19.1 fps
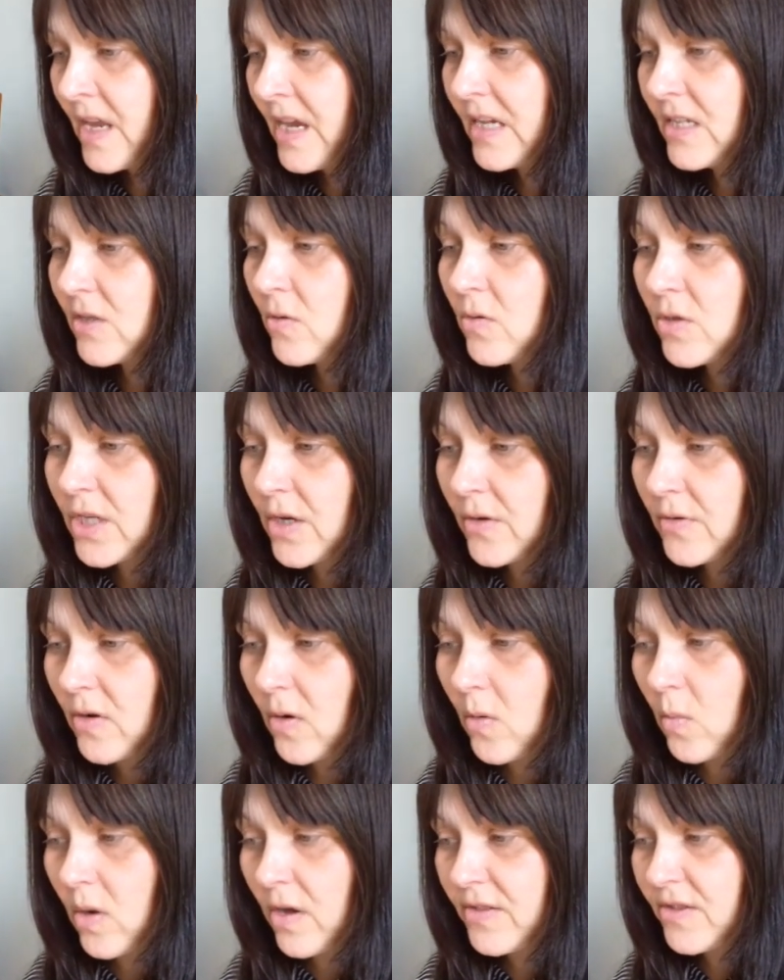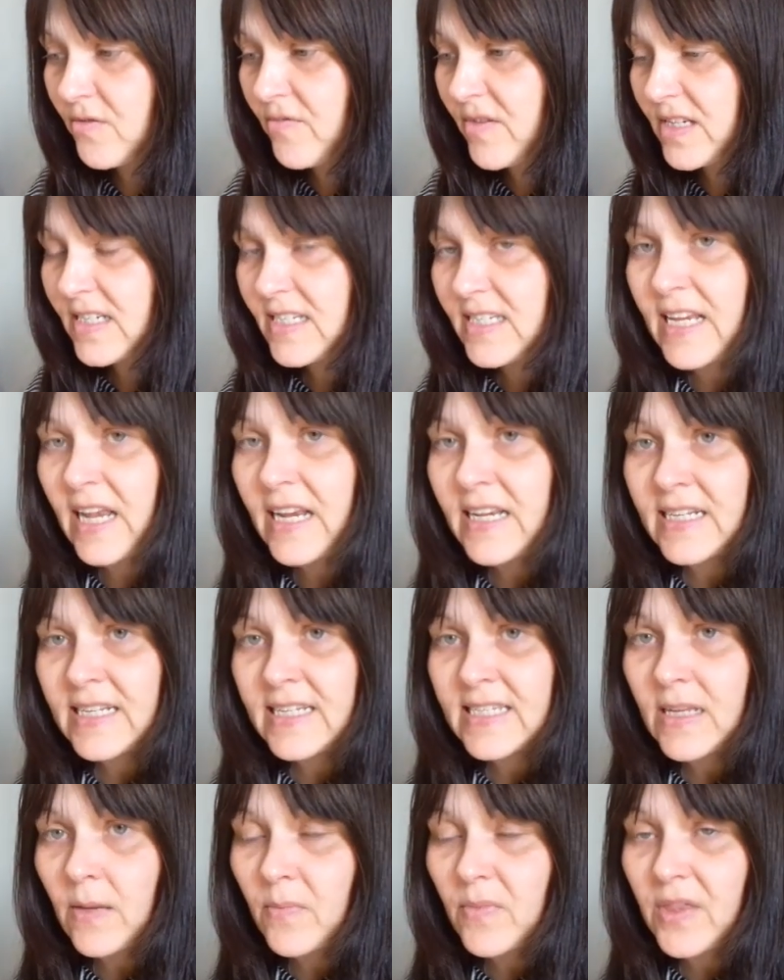It's also not worth the risk sending
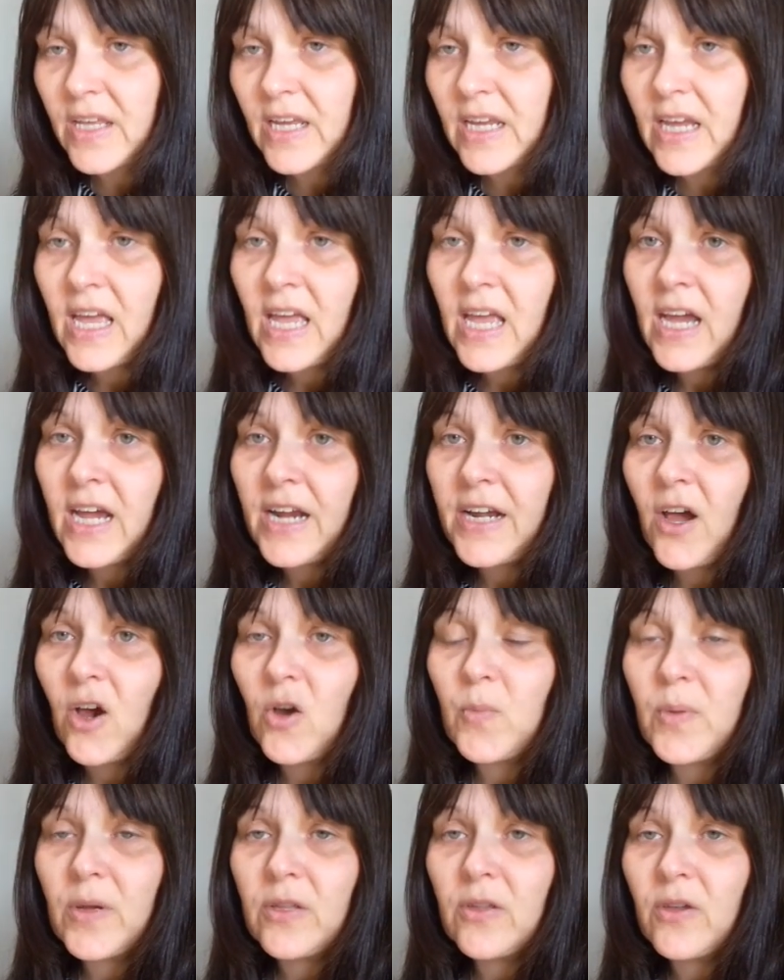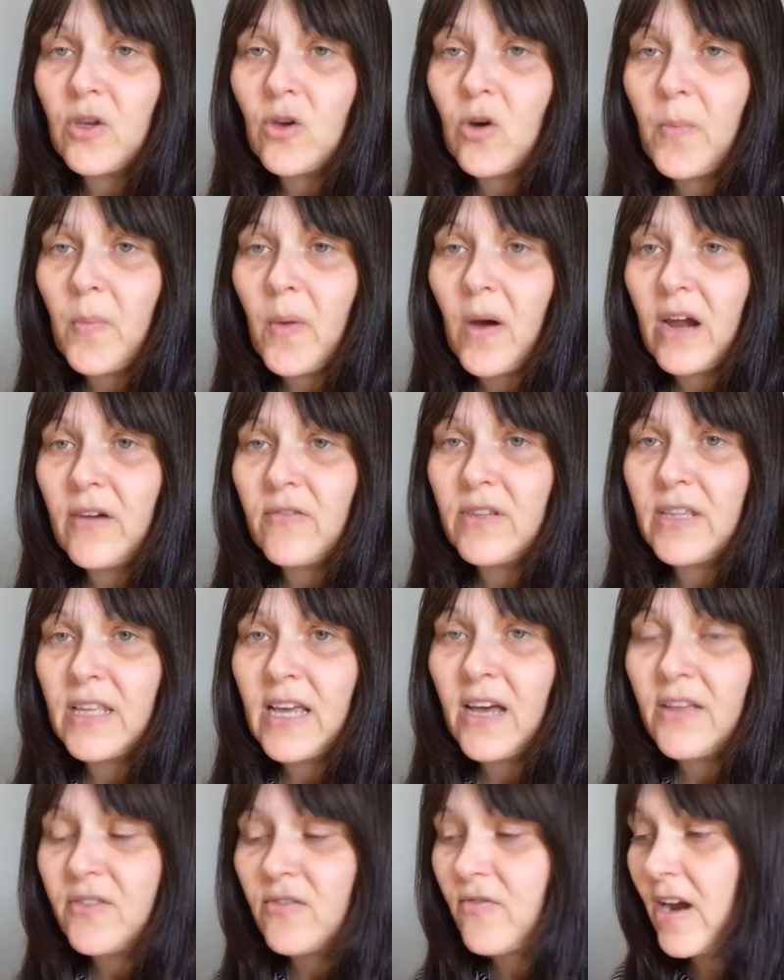something and hoping that your buyer at the
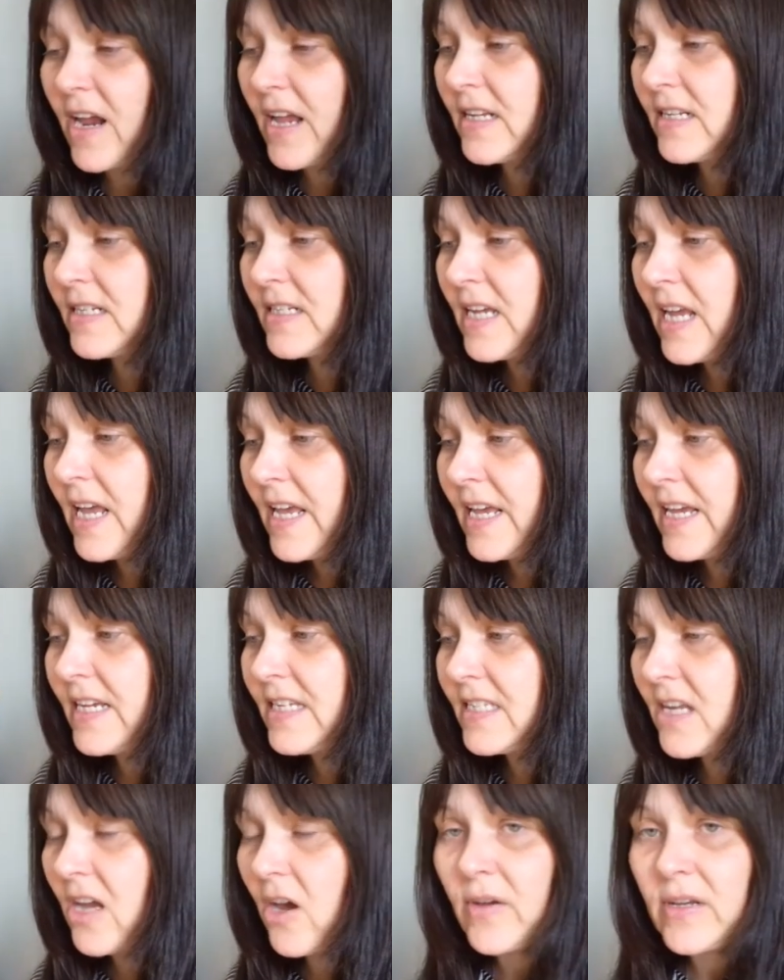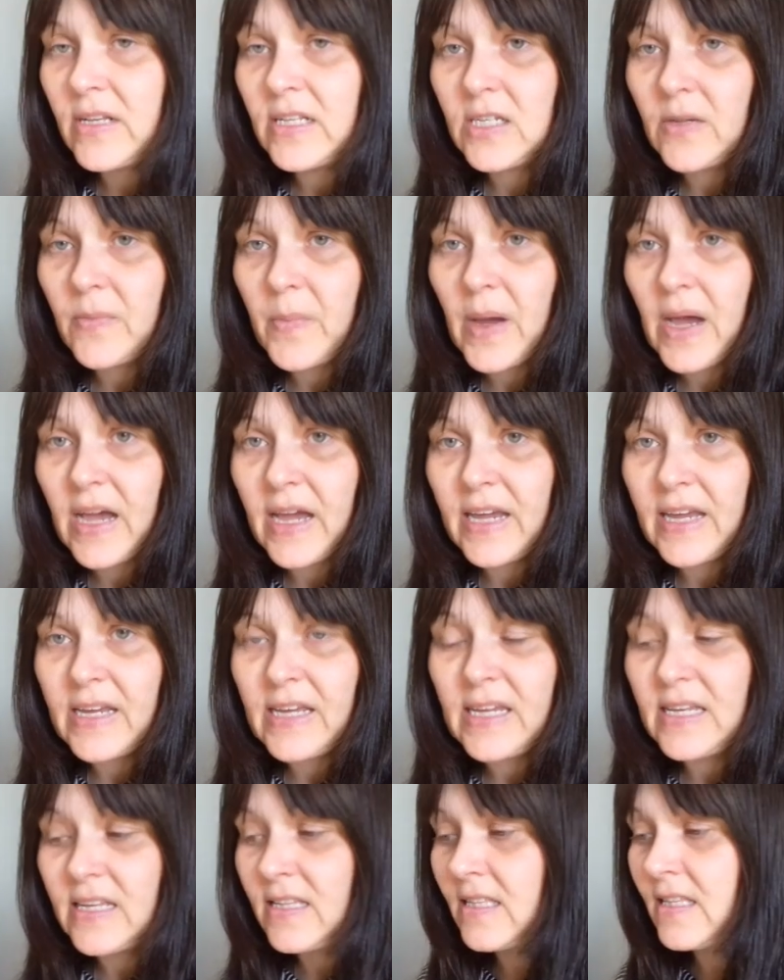other end is going to
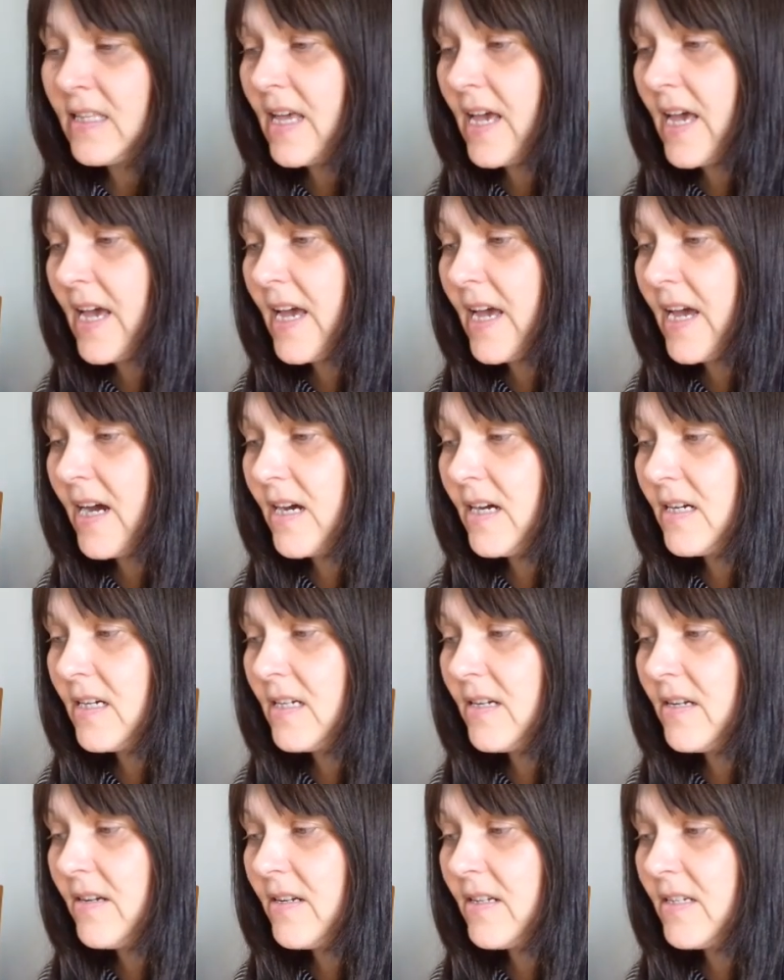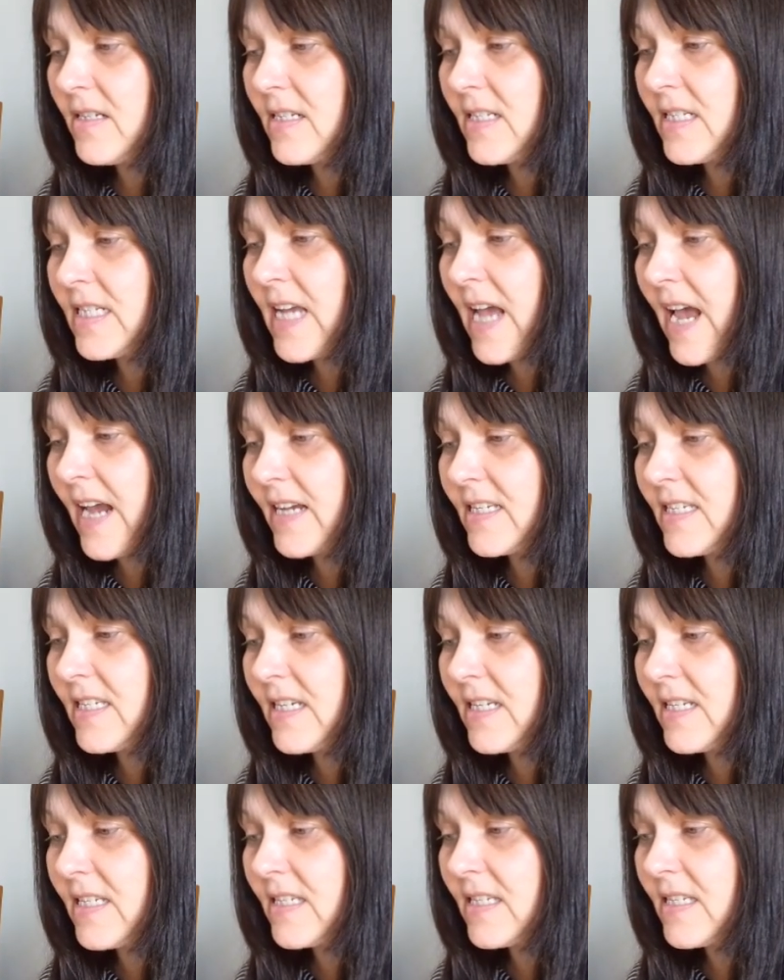pay their
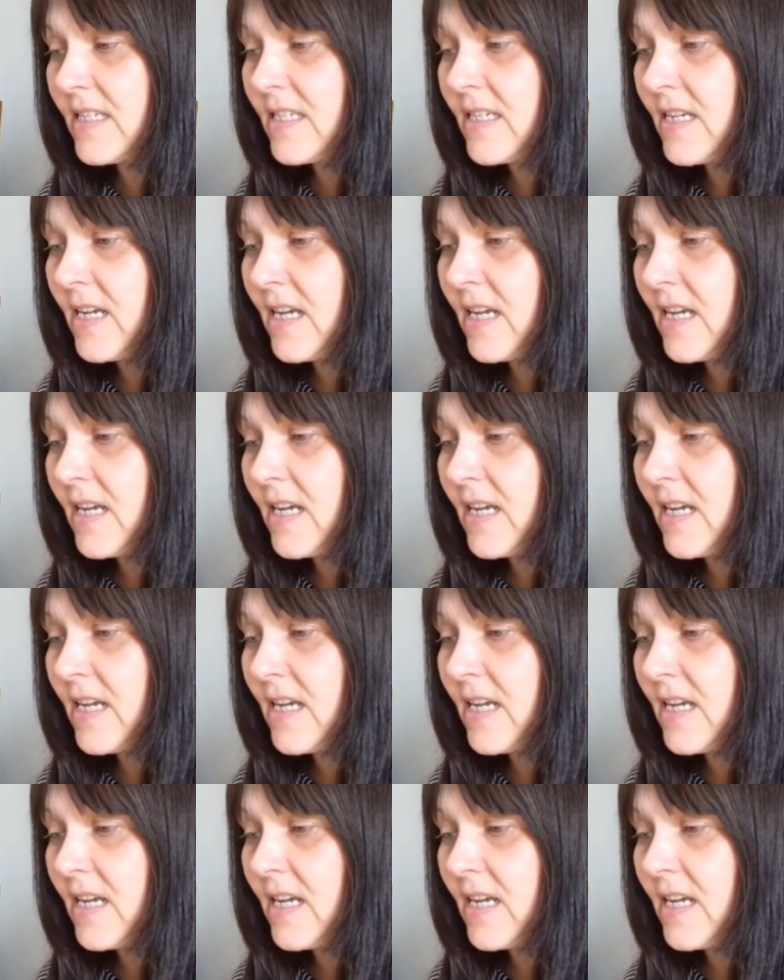taxes,